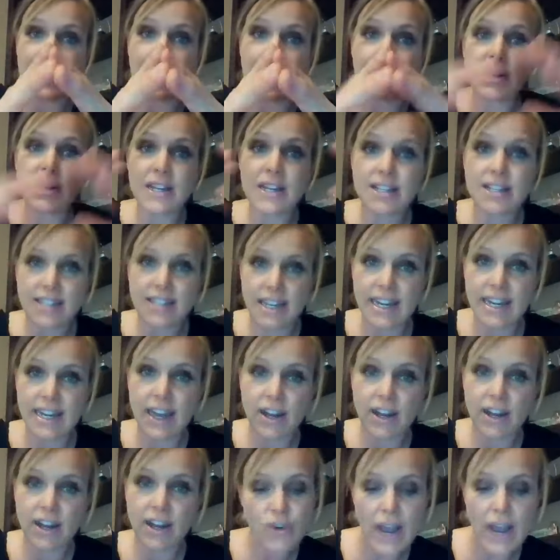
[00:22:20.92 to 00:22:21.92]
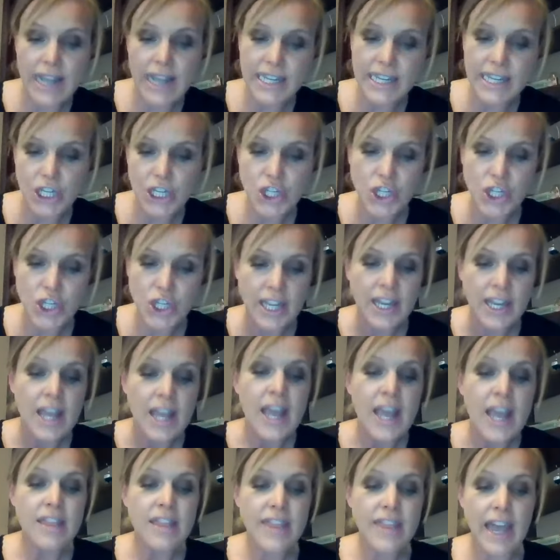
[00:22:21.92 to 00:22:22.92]
And I'm going to send out a tracking sheet
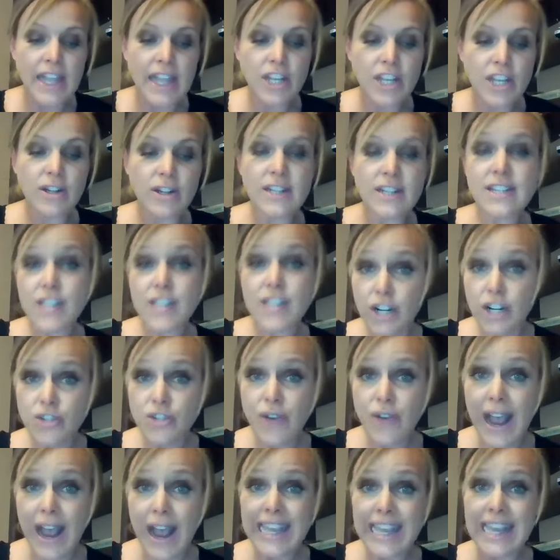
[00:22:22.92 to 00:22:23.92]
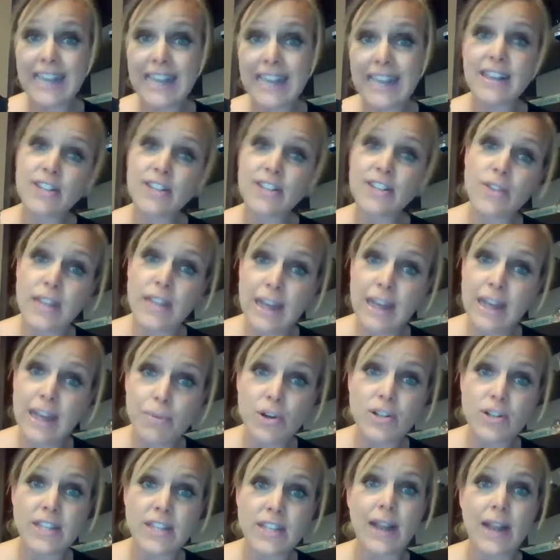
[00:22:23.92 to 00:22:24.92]
that you're going to start tracking. And these are the
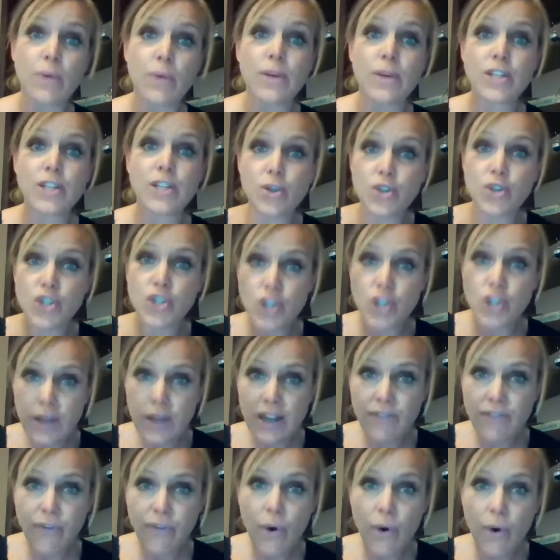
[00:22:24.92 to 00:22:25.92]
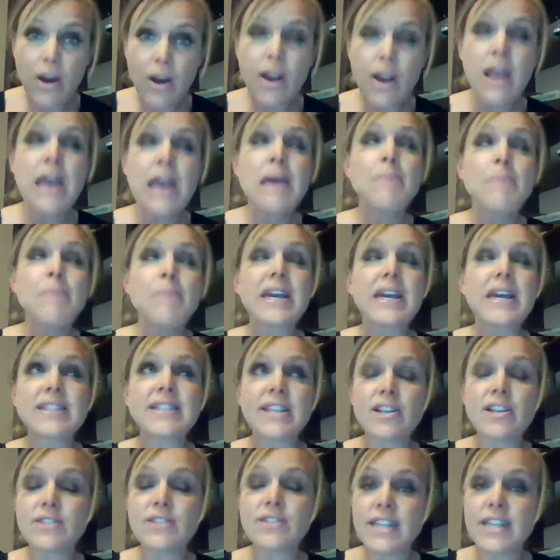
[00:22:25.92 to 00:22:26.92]
numbers that I want you shooting for,
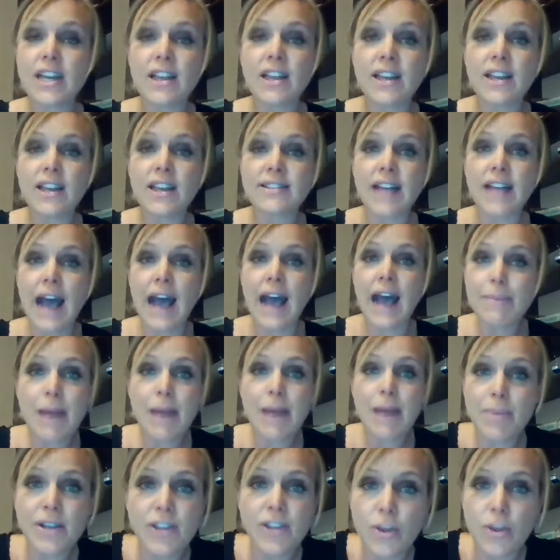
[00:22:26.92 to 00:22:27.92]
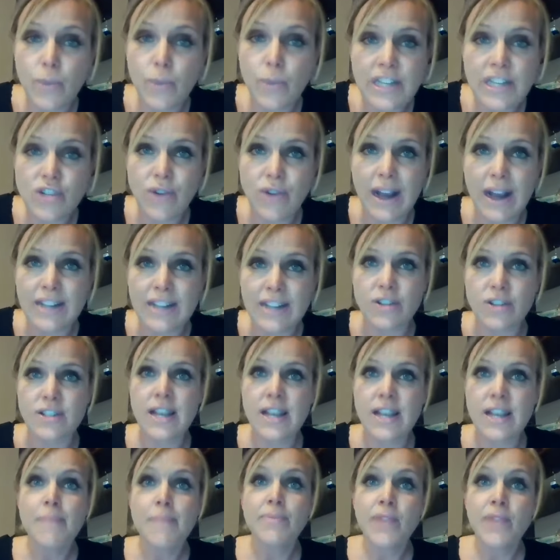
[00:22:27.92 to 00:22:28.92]
because here's the deal is I'm not building weak
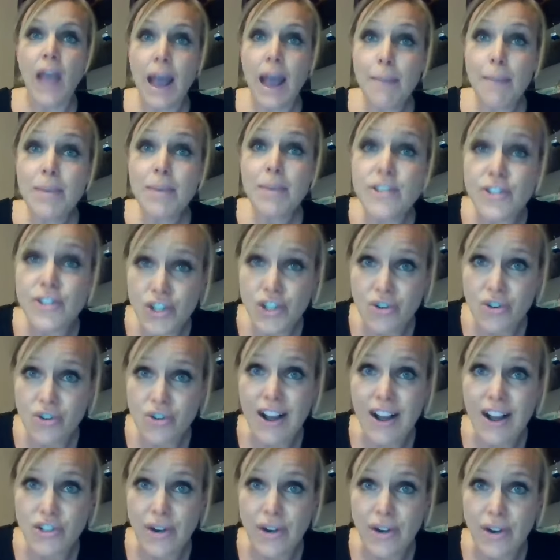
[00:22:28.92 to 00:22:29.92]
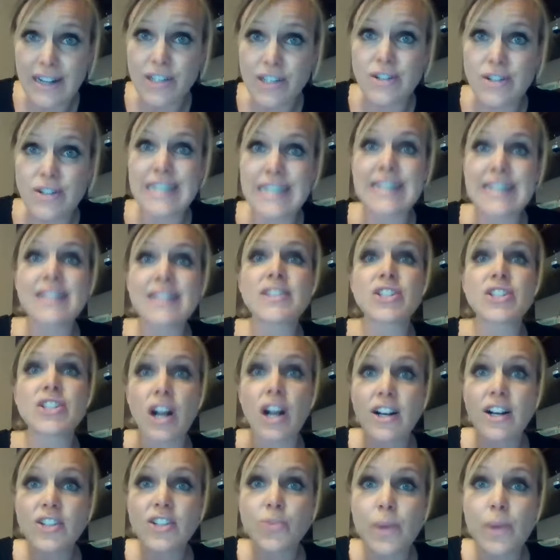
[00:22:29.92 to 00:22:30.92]
directors. I'm building strong directors, and it
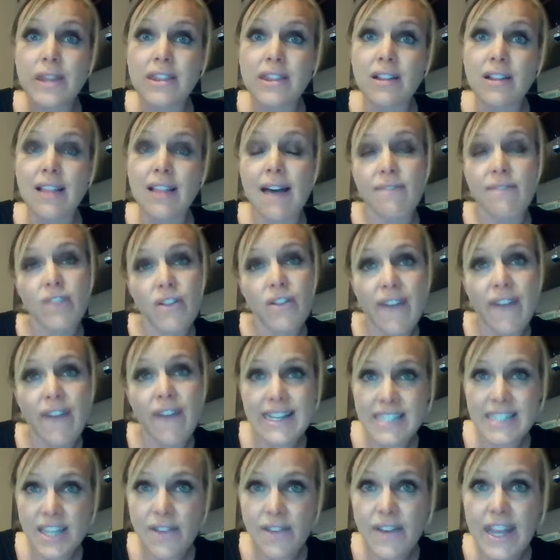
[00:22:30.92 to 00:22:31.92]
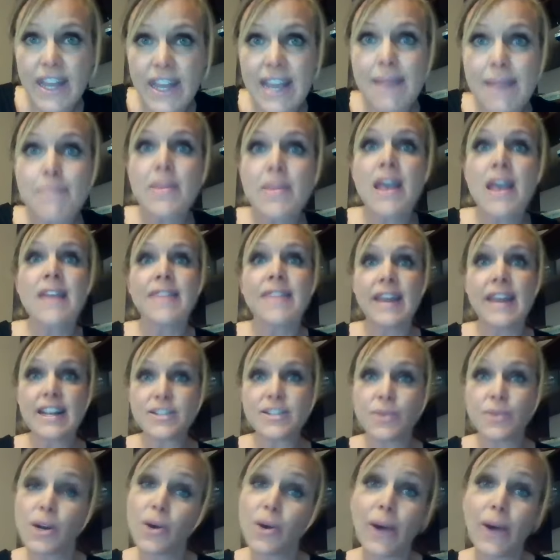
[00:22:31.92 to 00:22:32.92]
starts with the level of activity that
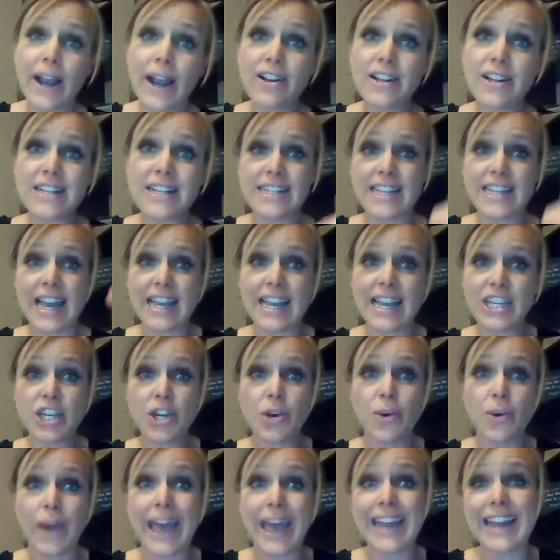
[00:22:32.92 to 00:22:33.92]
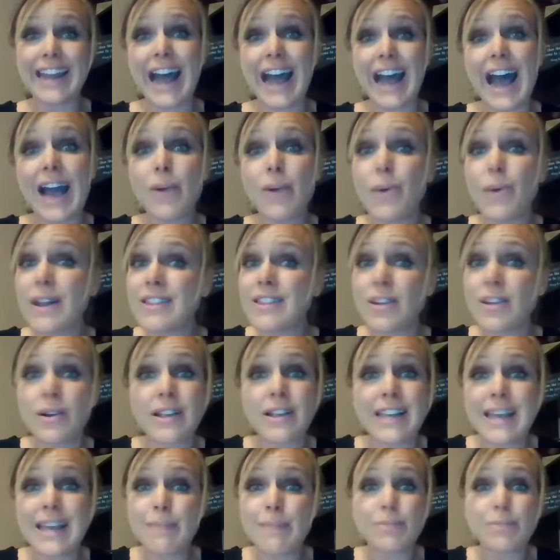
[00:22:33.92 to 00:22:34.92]
is required in DIQ, and I want
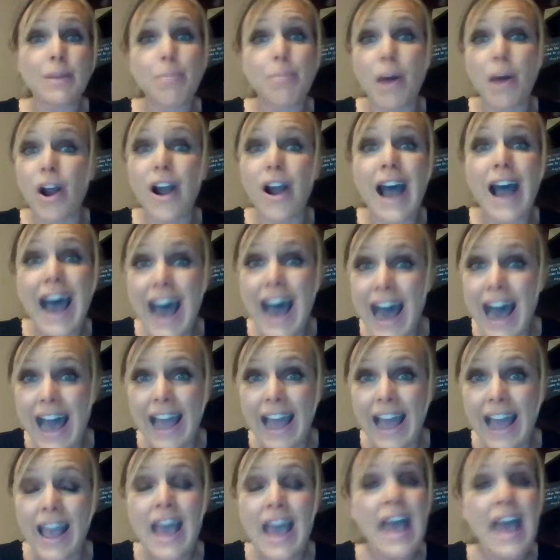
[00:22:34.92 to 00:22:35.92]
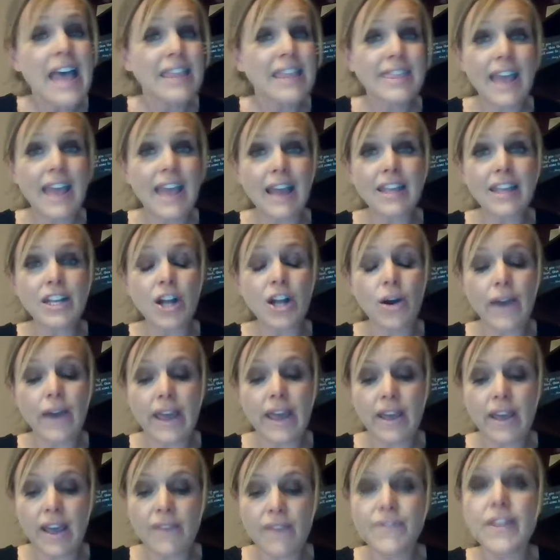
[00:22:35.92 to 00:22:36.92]
to keep the bar high. That,
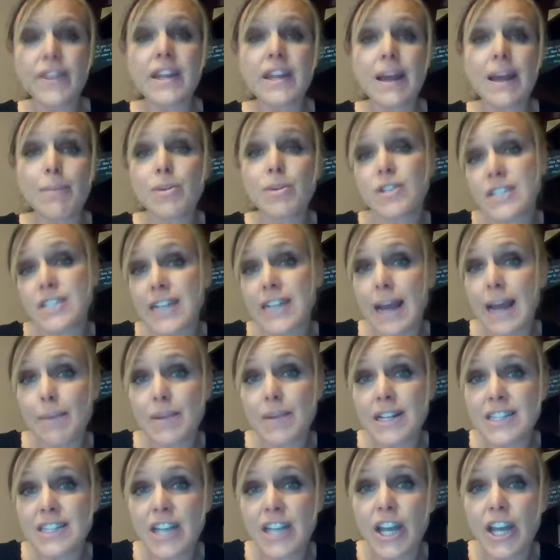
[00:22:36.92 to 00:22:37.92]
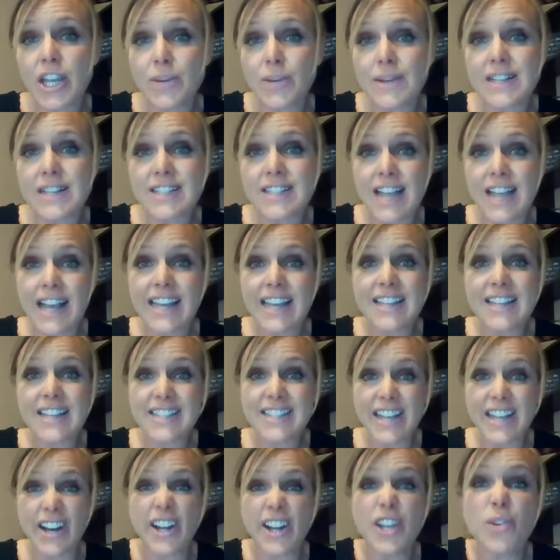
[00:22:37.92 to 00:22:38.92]
if the numbers that I'm going to tell you in a second
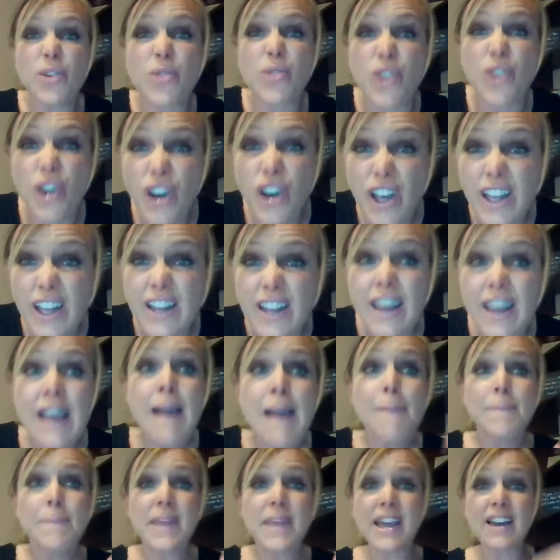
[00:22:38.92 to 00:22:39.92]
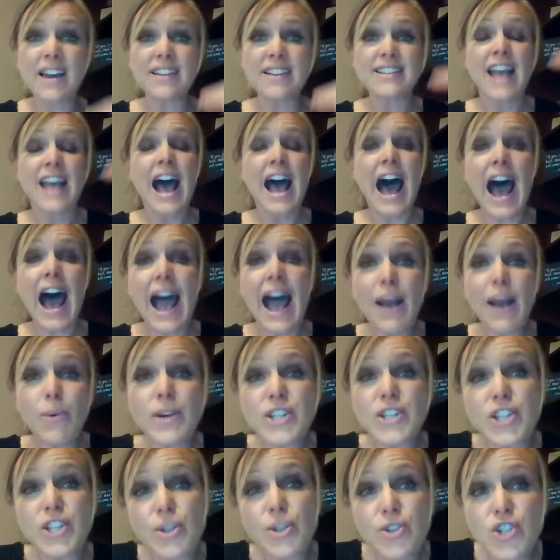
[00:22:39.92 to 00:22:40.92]
scare you, good, because I
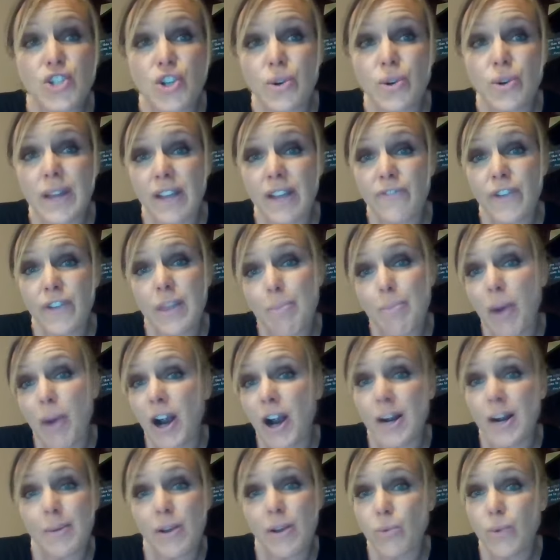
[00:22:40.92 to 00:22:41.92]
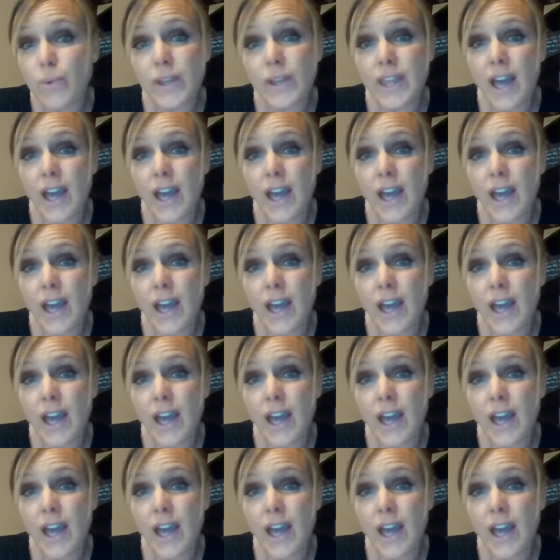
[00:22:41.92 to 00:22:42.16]
want you shooting for the bar to be